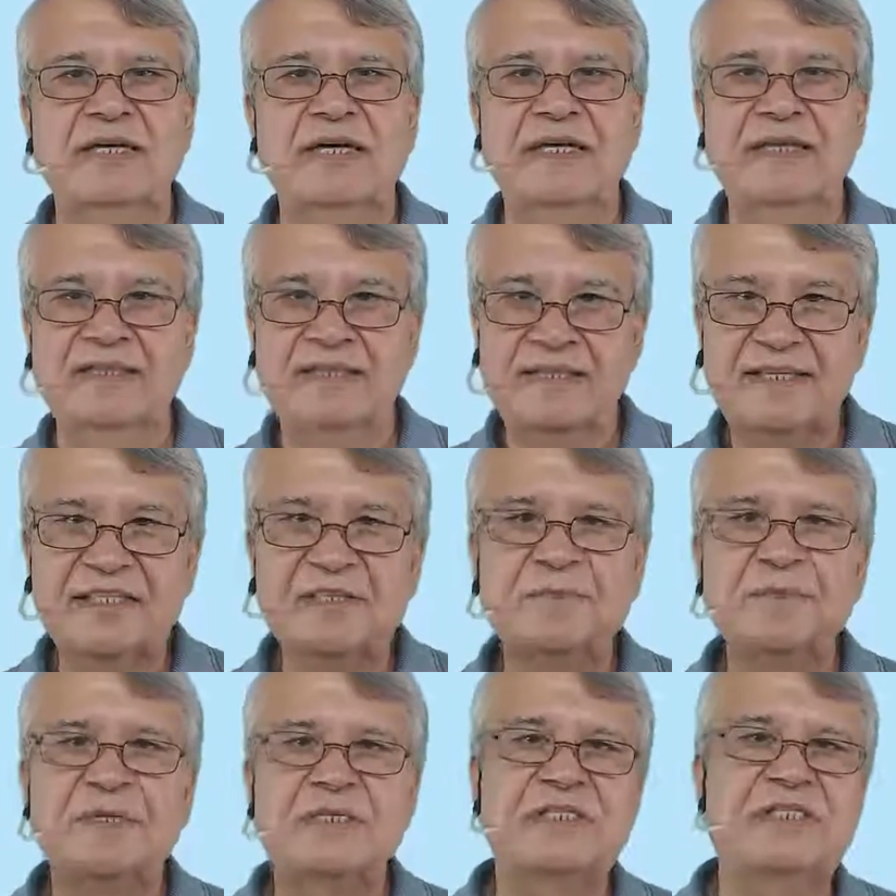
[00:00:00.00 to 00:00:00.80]
In
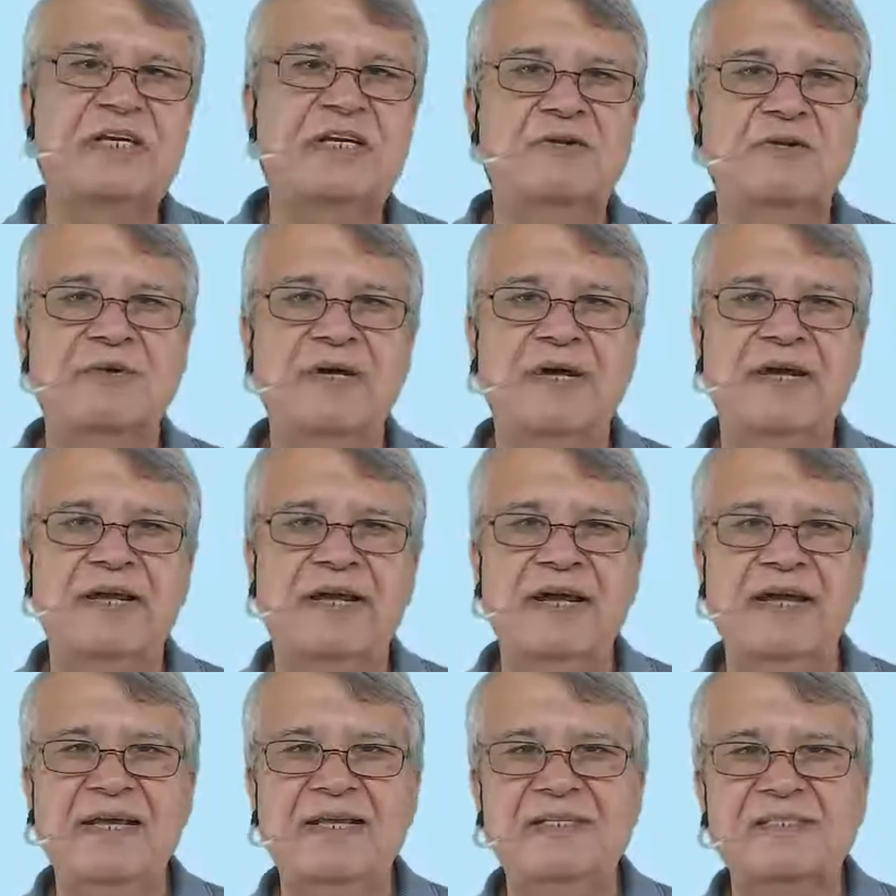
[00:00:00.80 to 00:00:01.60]
this particular
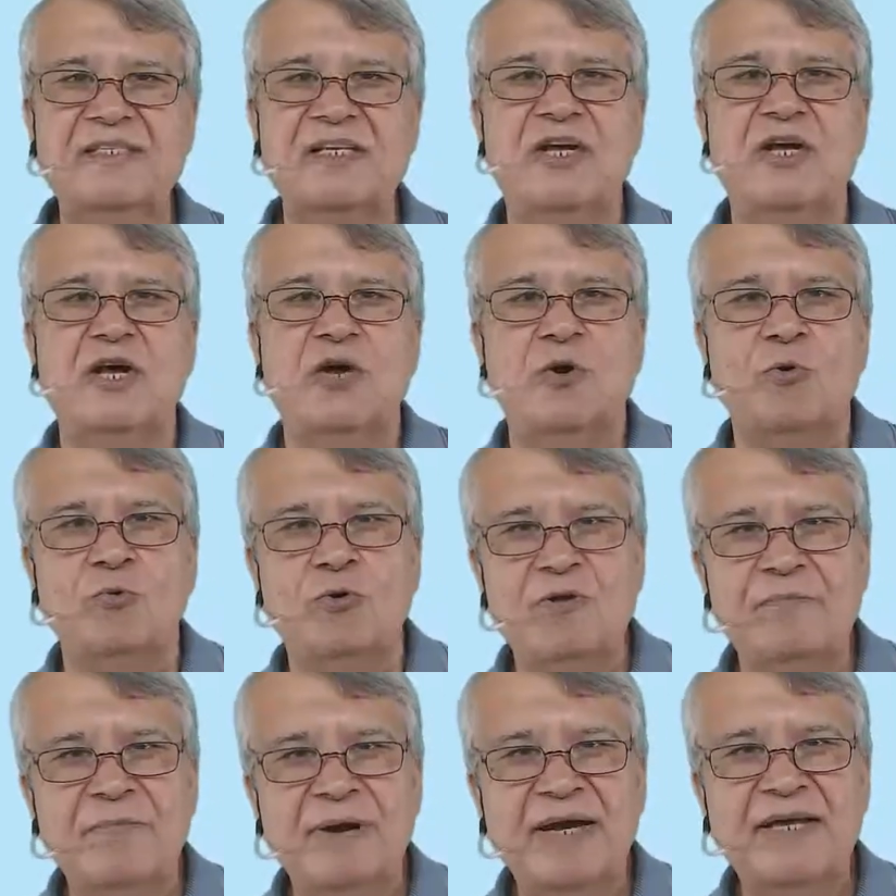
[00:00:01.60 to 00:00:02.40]
case,
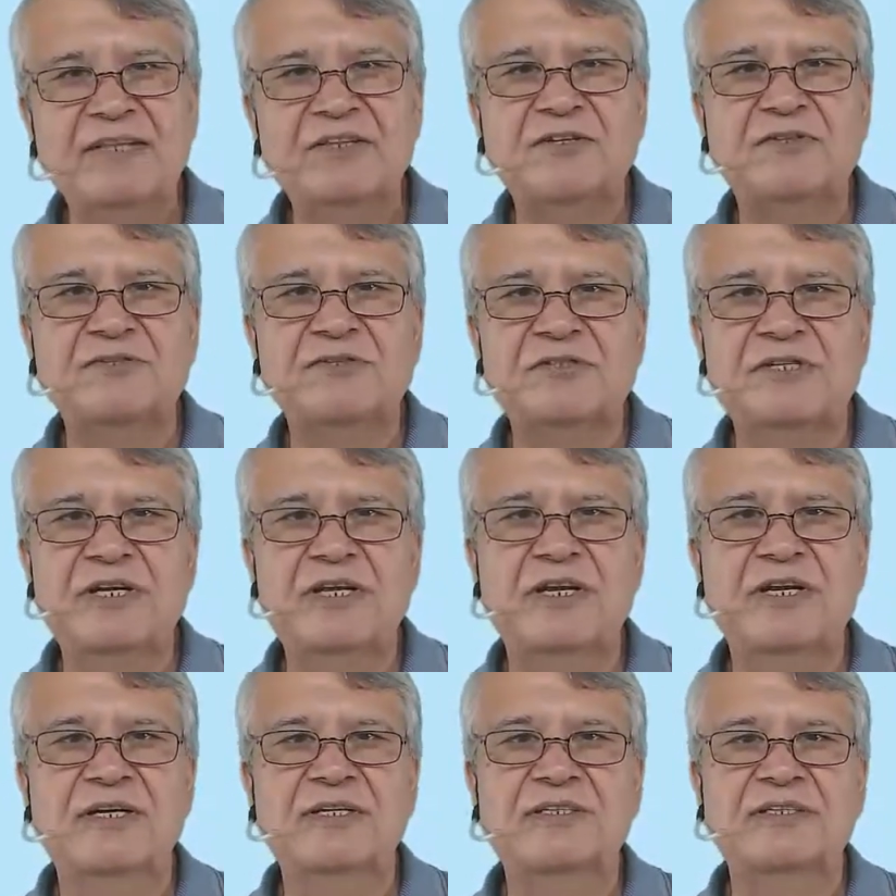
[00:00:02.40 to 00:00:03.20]
we might
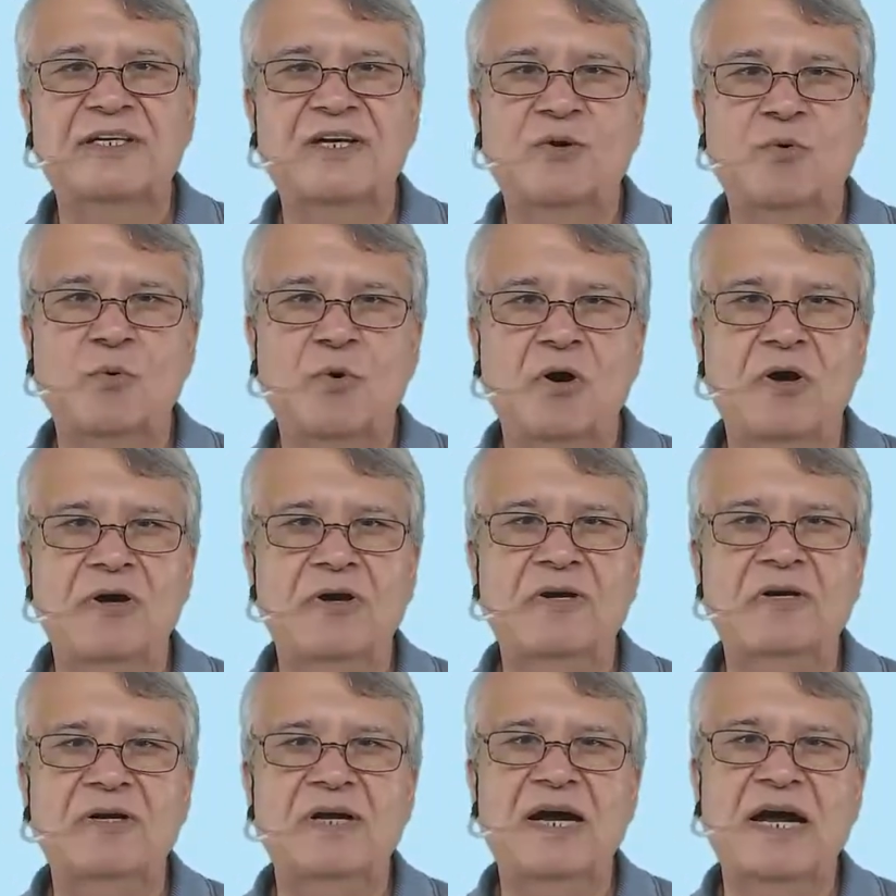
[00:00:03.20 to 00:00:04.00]
consider the
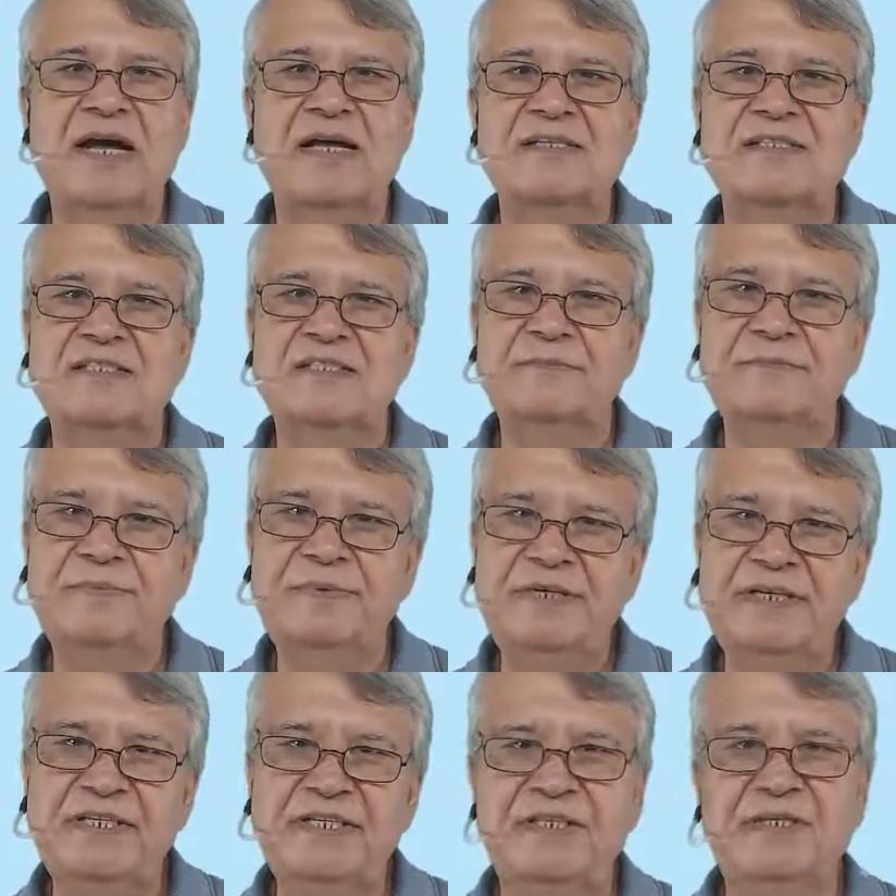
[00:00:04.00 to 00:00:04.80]
quarter as the
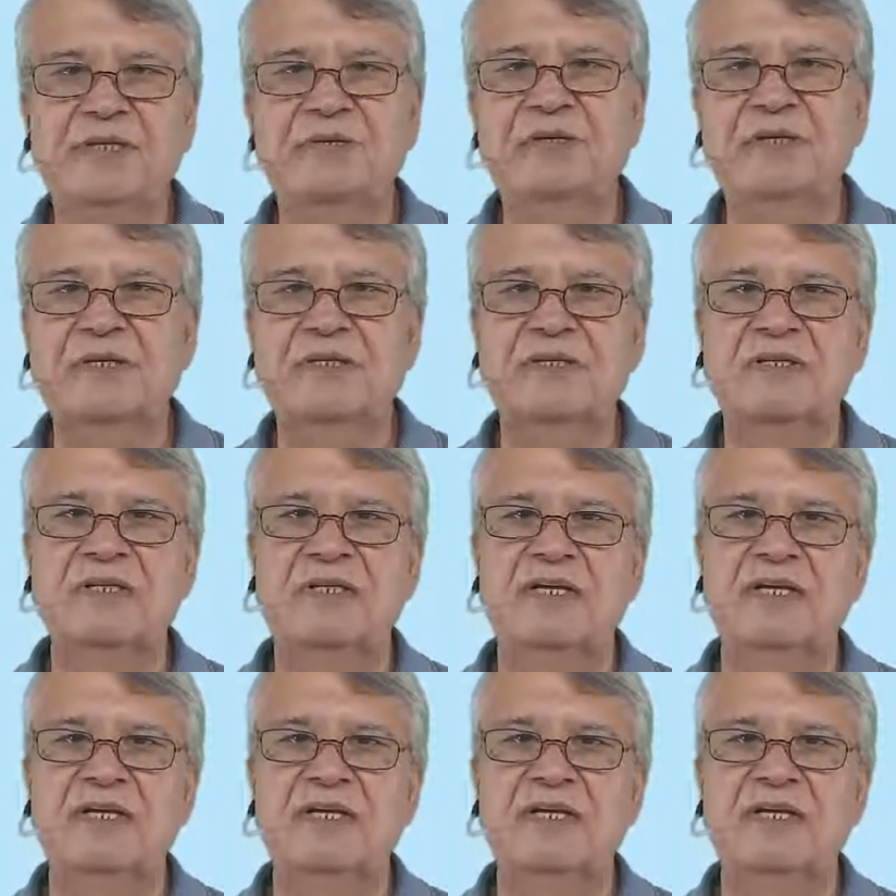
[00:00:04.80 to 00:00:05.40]
beat unit.